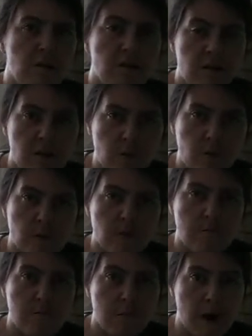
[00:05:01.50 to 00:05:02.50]
secret
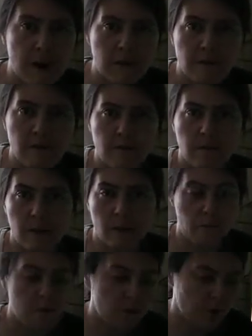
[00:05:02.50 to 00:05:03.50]
might
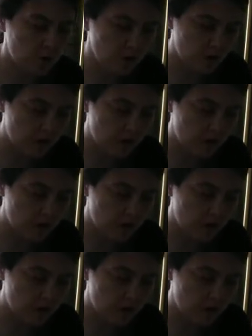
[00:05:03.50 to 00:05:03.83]
come to